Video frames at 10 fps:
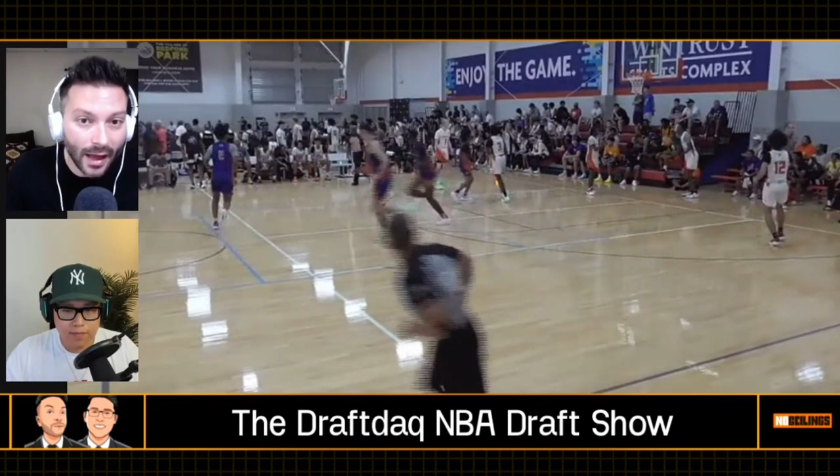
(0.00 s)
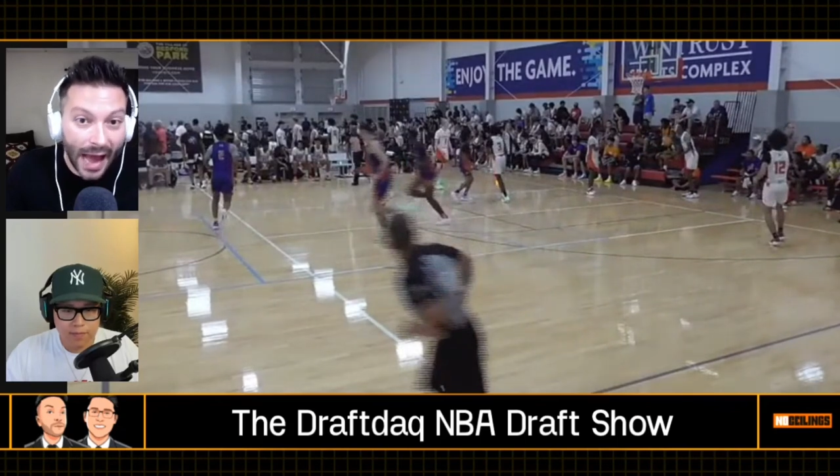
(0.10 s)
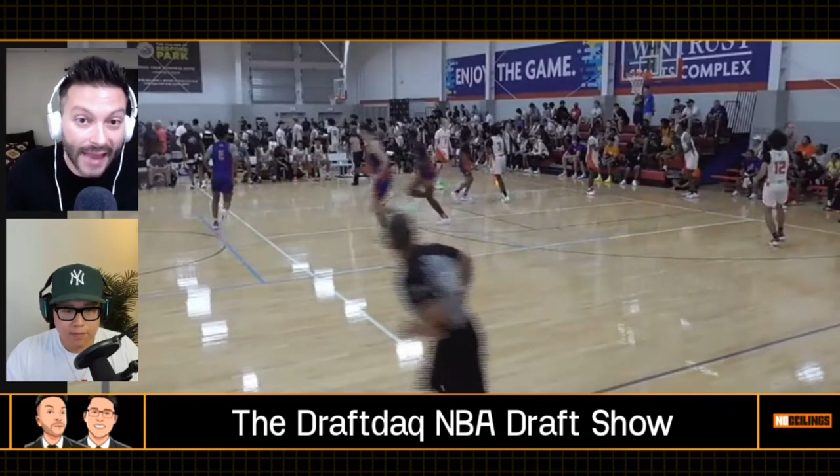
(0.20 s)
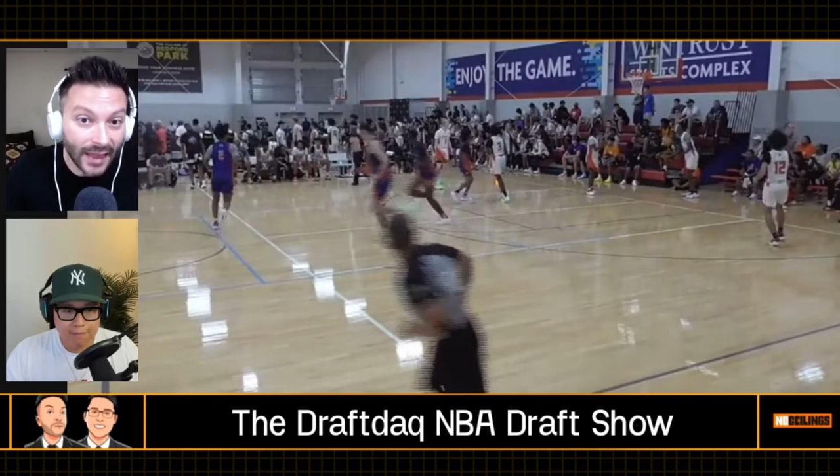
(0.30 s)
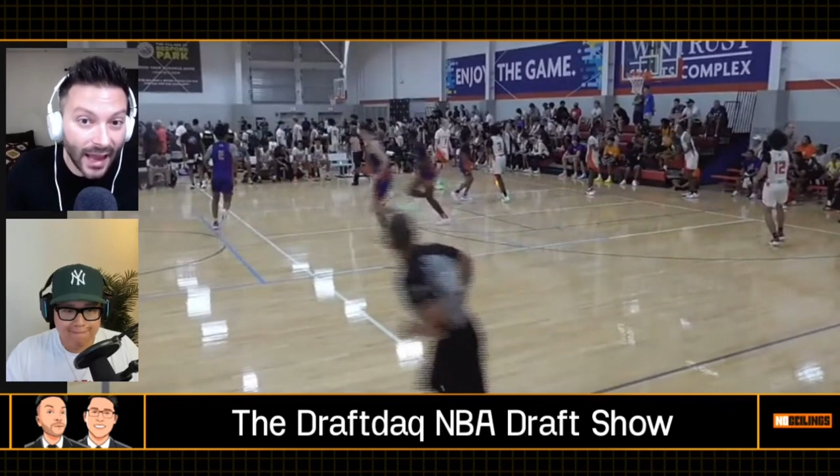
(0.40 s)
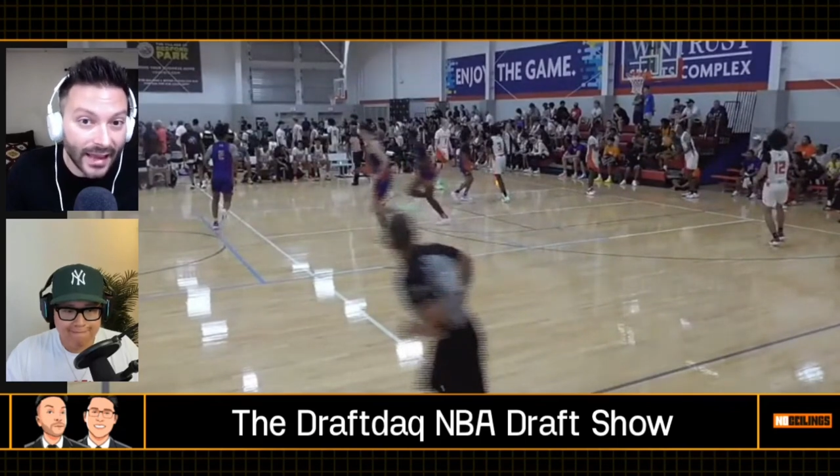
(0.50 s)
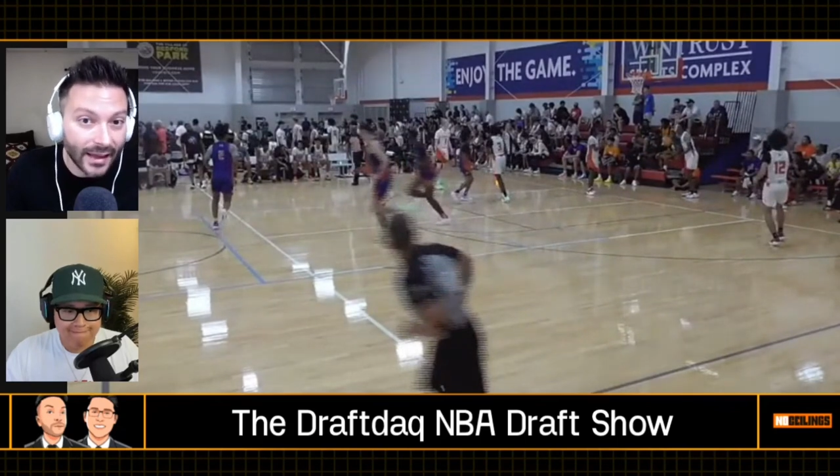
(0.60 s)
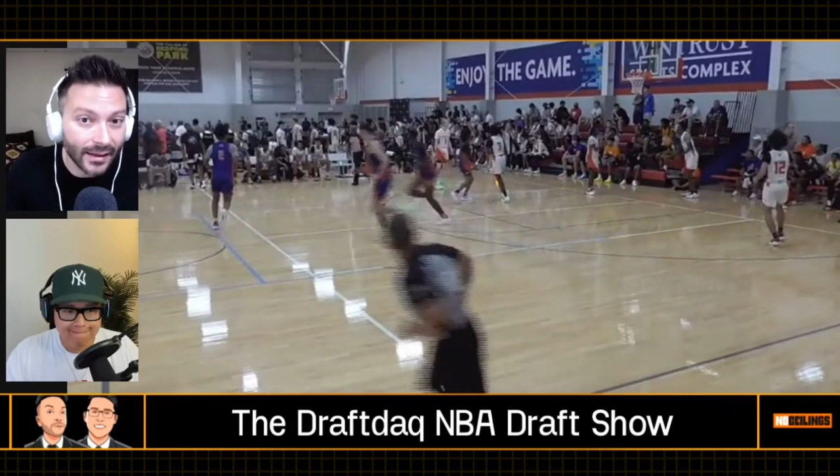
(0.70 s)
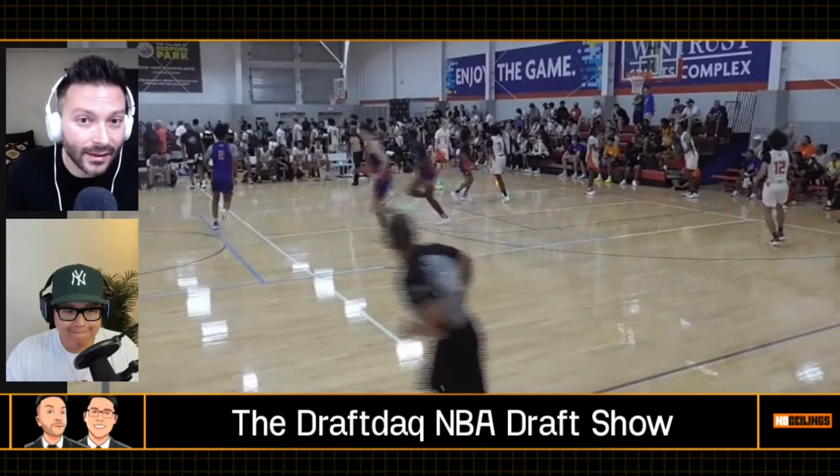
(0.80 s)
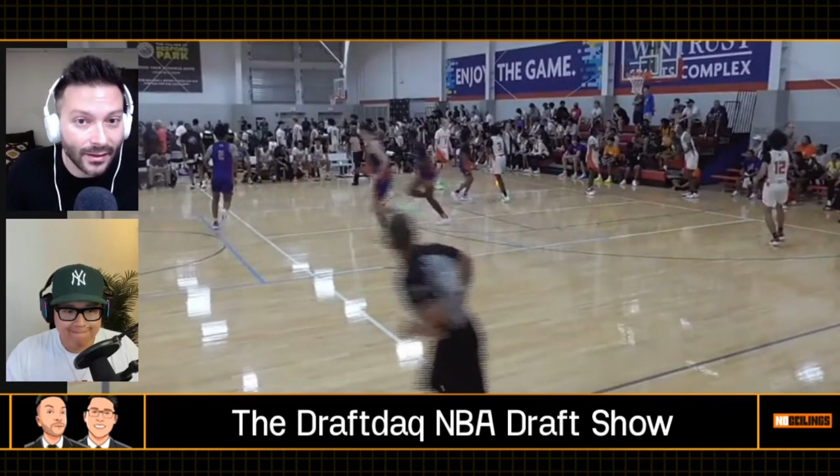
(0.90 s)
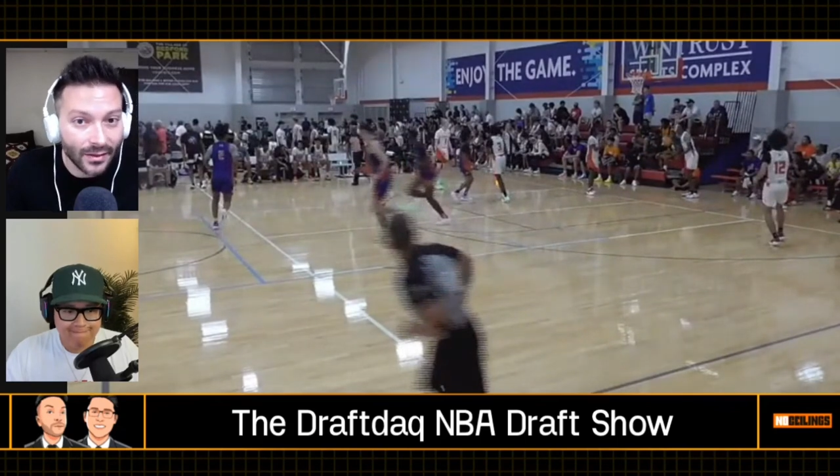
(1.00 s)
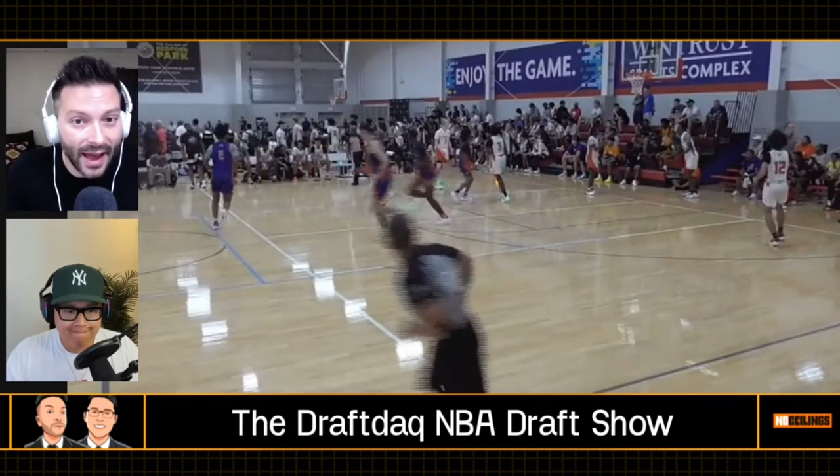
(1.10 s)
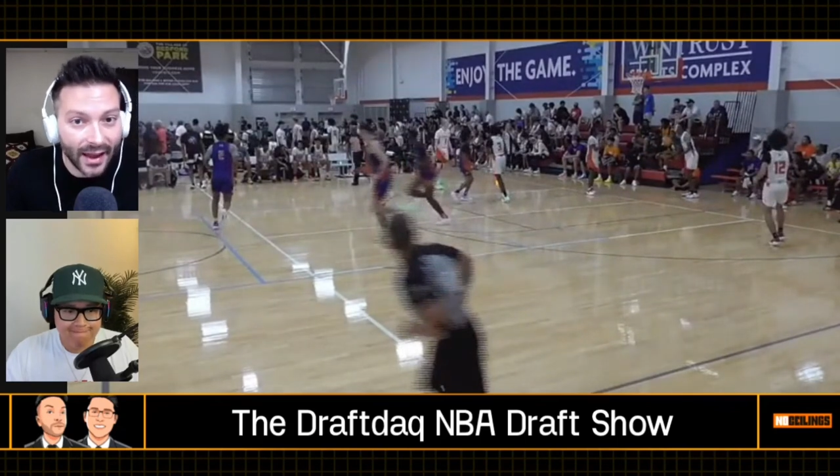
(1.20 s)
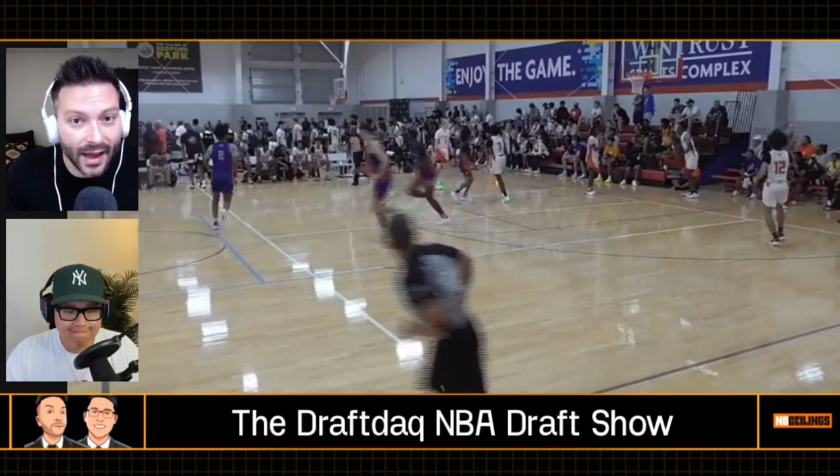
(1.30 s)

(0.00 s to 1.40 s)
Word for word: I like that